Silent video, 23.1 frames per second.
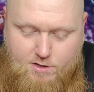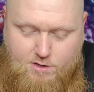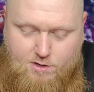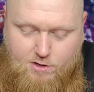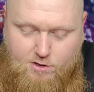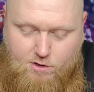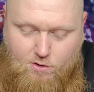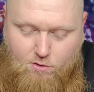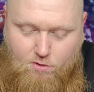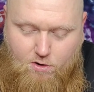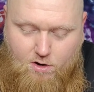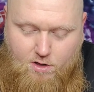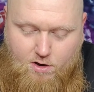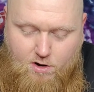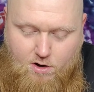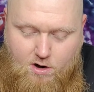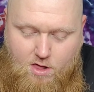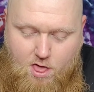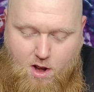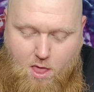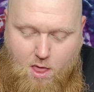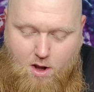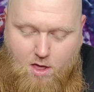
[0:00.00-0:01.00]

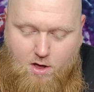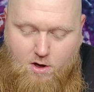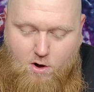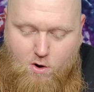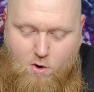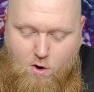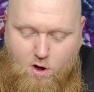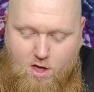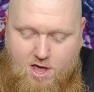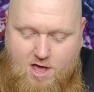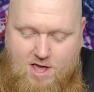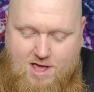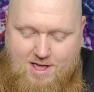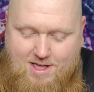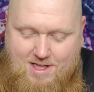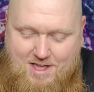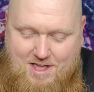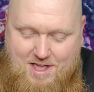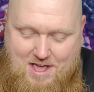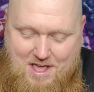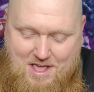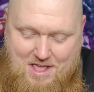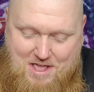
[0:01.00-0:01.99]
yogurilla
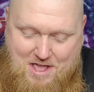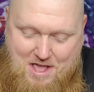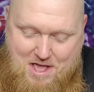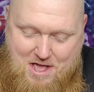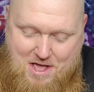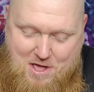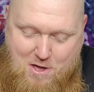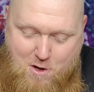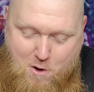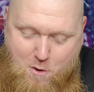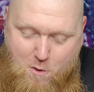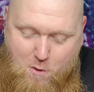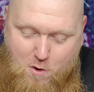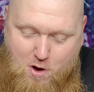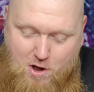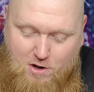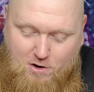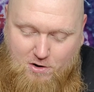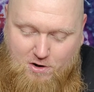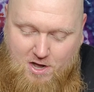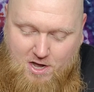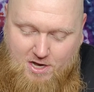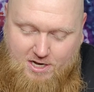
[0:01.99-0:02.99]
oil,
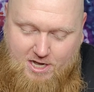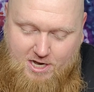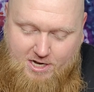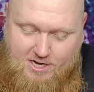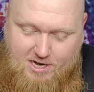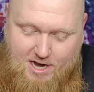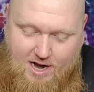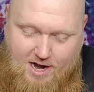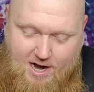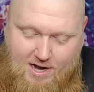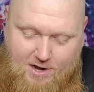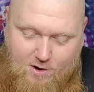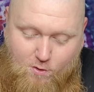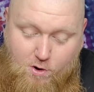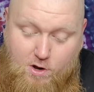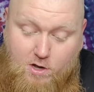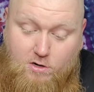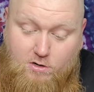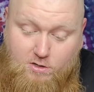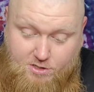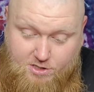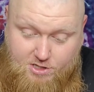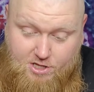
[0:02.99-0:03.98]
oil, cacao
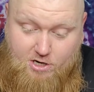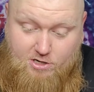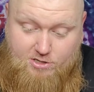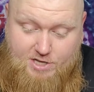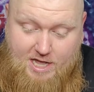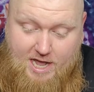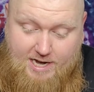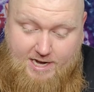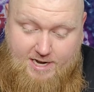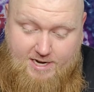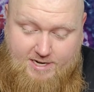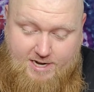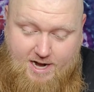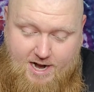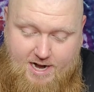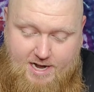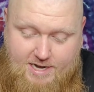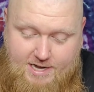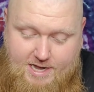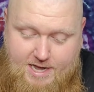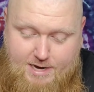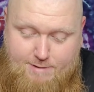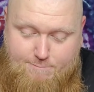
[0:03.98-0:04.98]
oil. There's that cacao
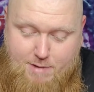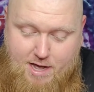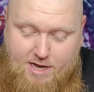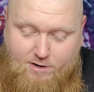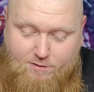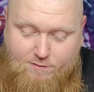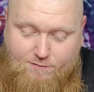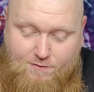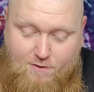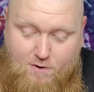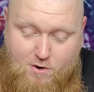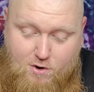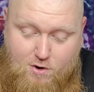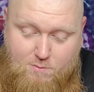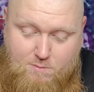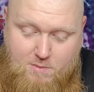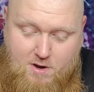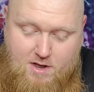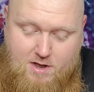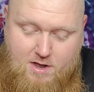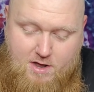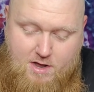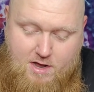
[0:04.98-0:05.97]
again. Metal
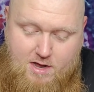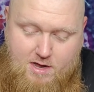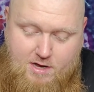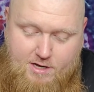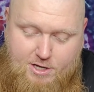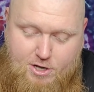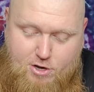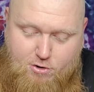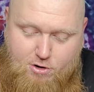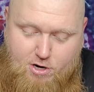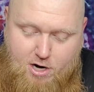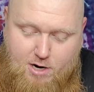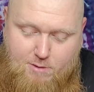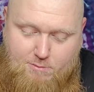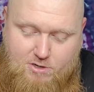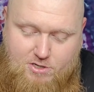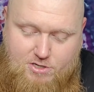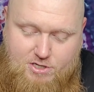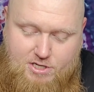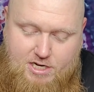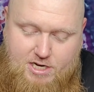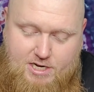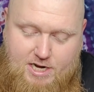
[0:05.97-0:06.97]
foam, cucumber
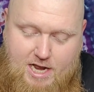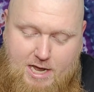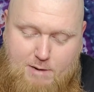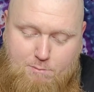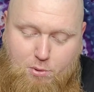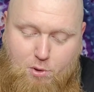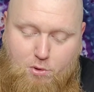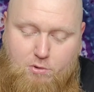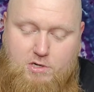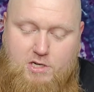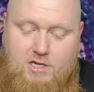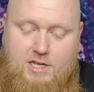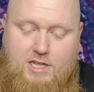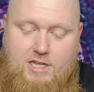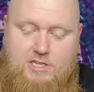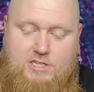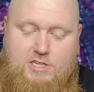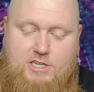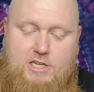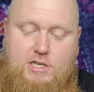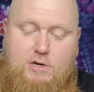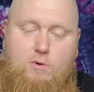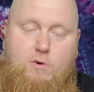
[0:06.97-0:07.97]
seed, and perilla
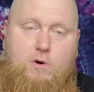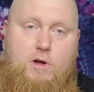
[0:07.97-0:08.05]
seed